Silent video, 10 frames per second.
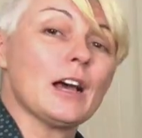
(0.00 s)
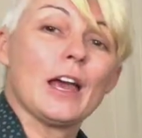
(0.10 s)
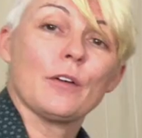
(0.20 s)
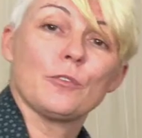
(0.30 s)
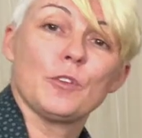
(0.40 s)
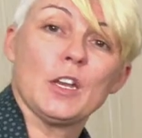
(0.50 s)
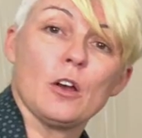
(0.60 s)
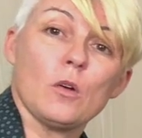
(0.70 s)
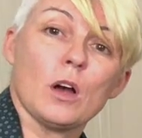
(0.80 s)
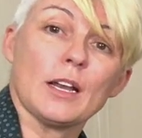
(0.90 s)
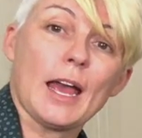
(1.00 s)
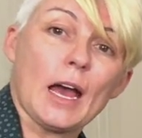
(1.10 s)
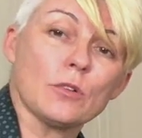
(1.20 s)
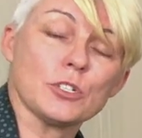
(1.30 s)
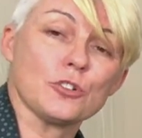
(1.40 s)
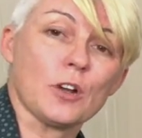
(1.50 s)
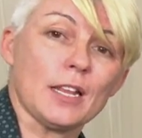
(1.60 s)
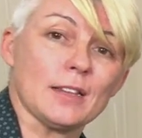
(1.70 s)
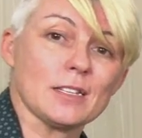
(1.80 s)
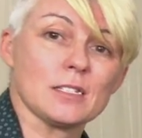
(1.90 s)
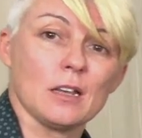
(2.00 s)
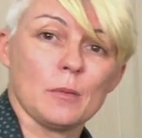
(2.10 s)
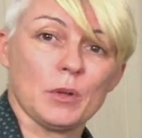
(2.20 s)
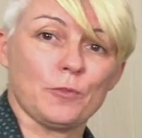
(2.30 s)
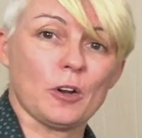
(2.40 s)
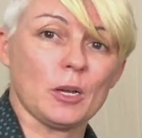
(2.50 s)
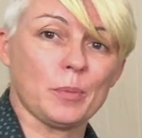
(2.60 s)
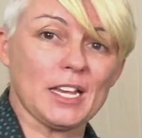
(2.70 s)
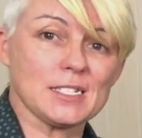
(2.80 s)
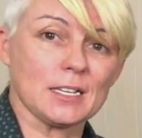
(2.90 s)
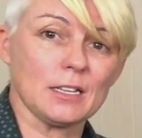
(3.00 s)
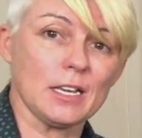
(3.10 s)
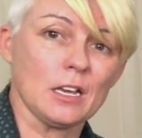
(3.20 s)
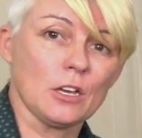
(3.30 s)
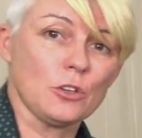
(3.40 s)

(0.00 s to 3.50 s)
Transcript: I have a video on how to train this, but very basically,